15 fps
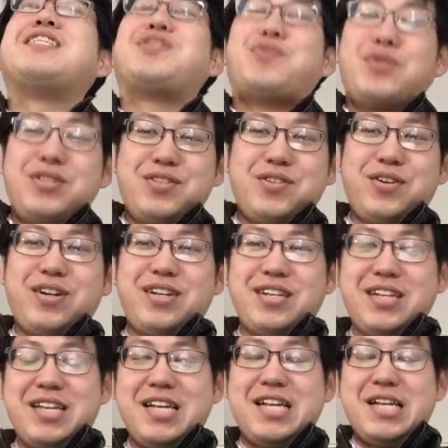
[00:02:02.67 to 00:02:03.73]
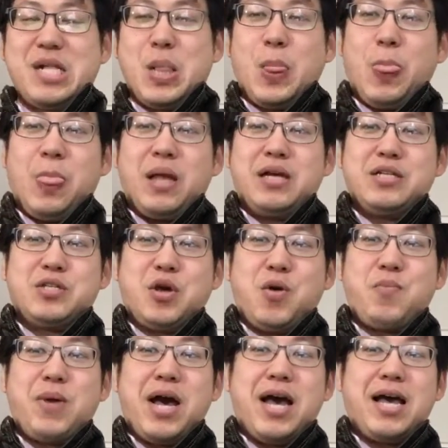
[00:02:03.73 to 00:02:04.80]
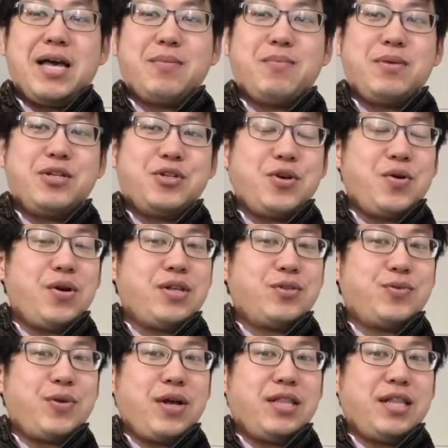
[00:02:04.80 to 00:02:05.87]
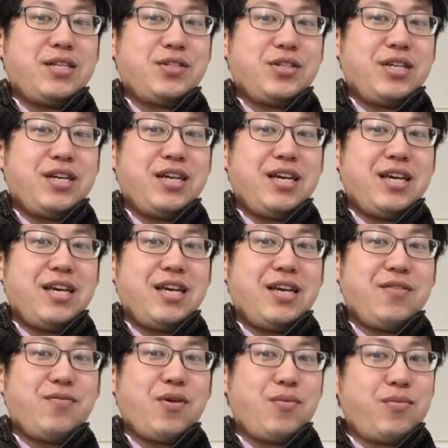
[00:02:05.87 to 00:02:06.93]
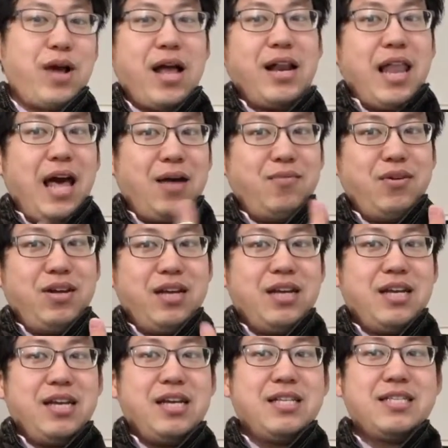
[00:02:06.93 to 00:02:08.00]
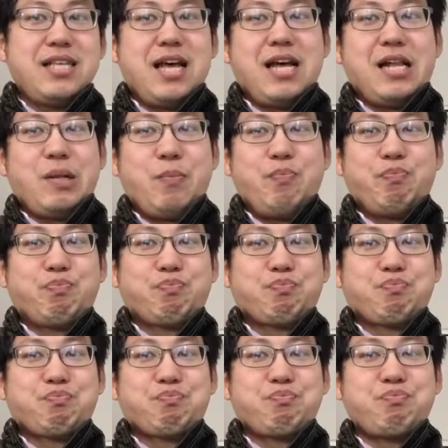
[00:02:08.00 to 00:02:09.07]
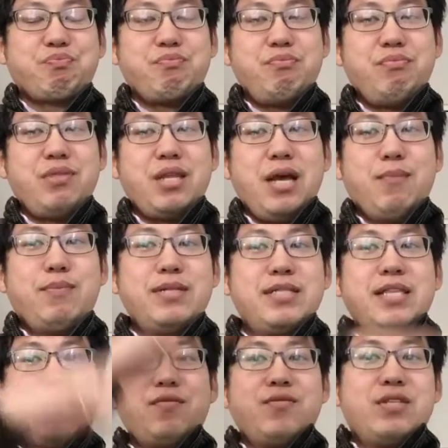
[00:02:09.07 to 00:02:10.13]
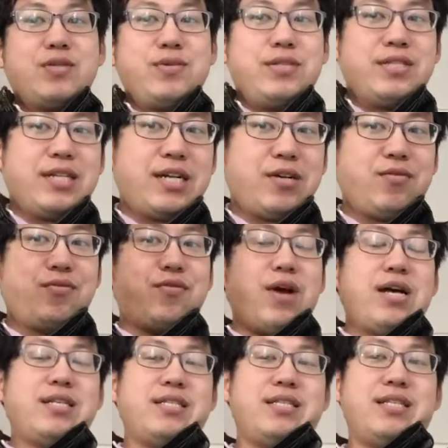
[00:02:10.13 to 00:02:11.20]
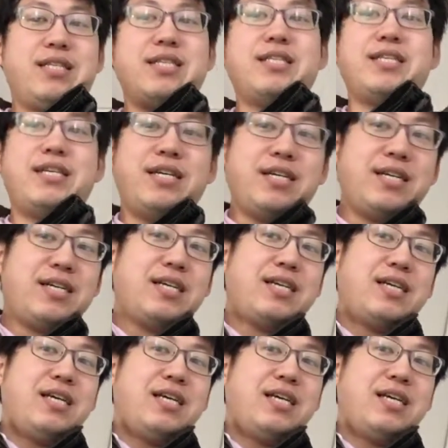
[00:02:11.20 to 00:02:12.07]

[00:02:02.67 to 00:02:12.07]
Switzerland. So my vision and strategy from Lab is that visiting Switzerland or France this year.